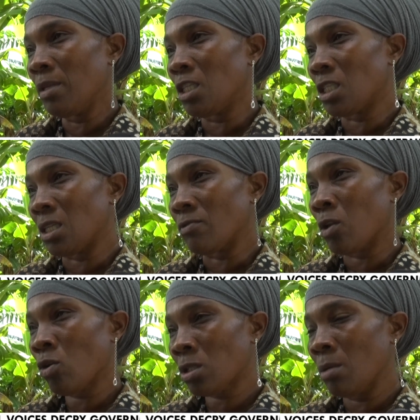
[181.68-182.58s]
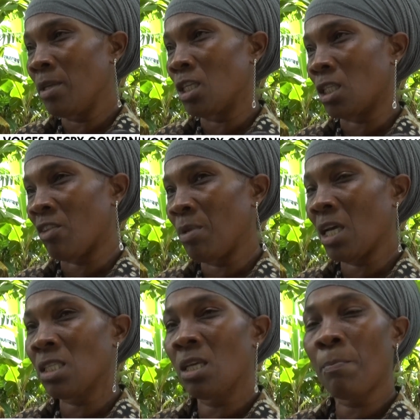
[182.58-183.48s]
initiatives, long-term initiatives,
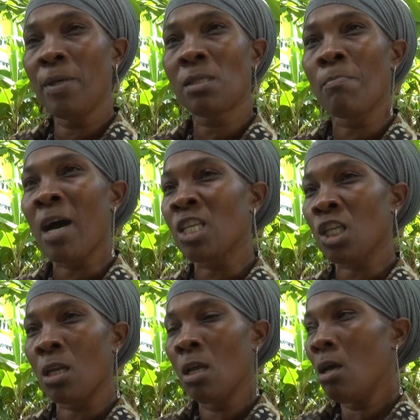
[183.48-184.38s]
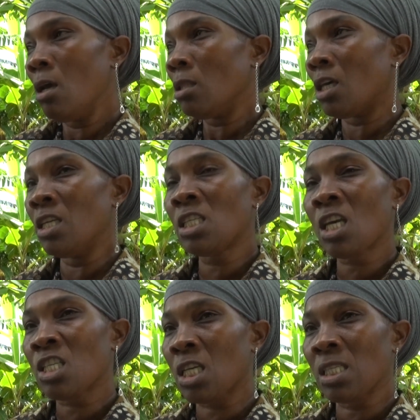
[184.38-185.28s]
because the peace march and the
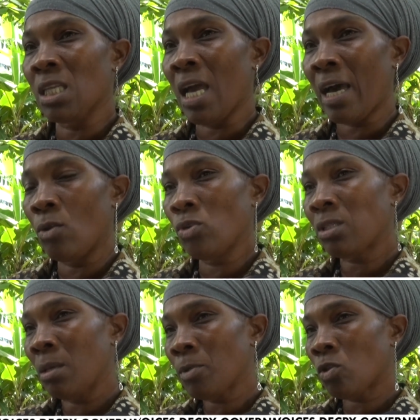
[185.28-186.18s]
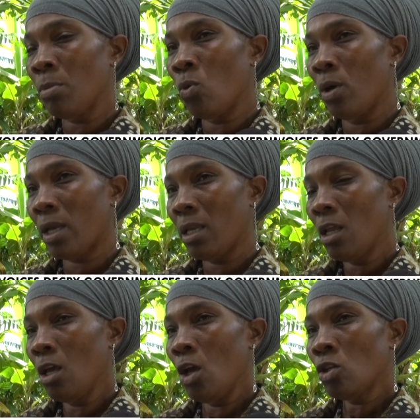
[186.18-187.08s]
discussions they had, those seems to be working.
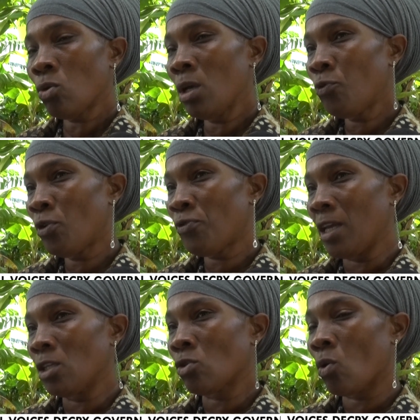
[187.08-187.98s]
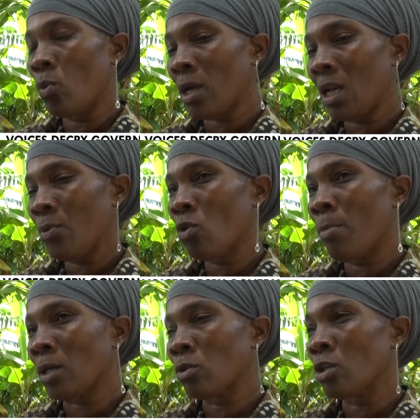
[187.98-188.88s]
So if we find it's not working, let we go
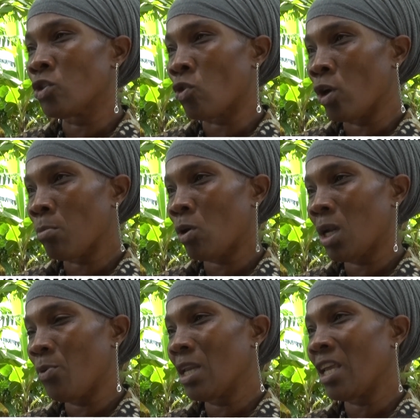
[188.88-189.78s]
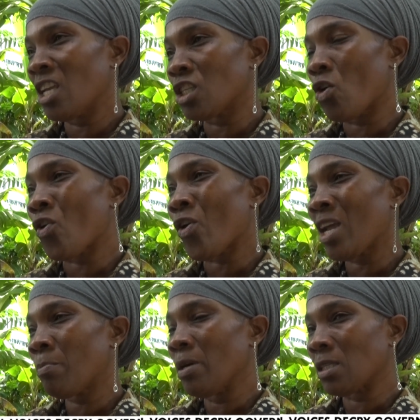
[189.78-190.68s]
back to the drawing board, let we engage the
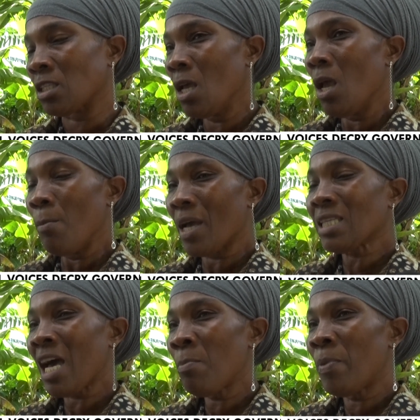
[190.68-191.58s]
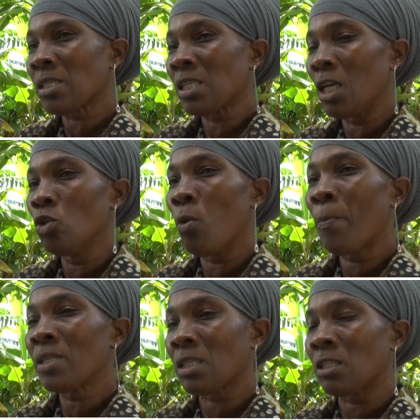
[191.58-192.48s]
right persons. Because I personally know
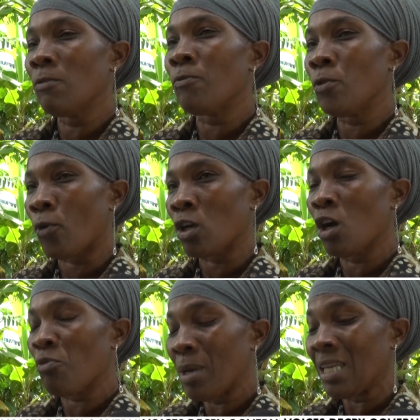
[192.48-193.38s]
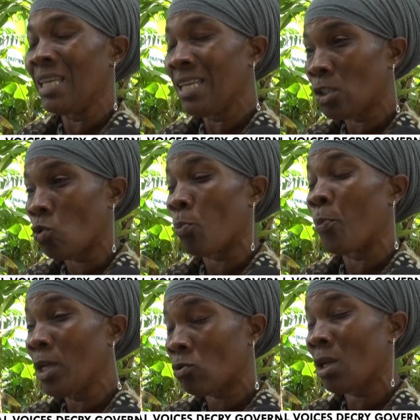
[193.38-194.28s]
persons in Vieux Fort government need to
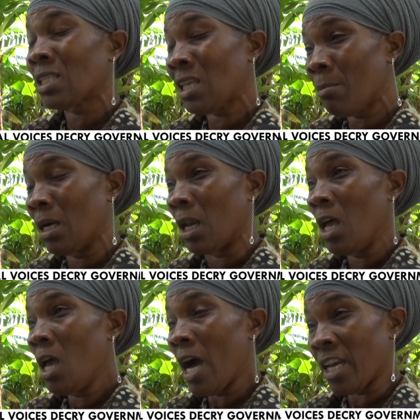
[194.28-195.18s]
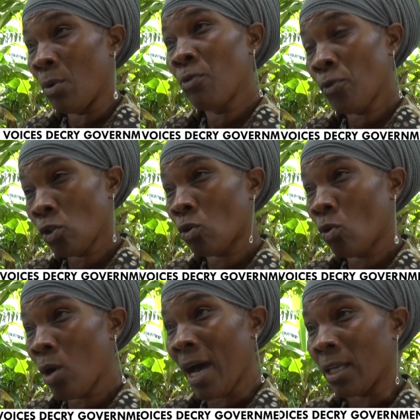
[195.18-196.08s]
bring to the table, and they refuse to
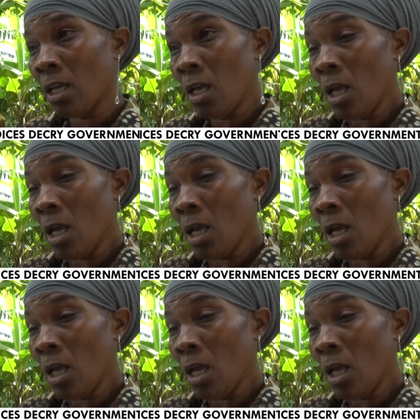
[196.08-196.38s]
do that.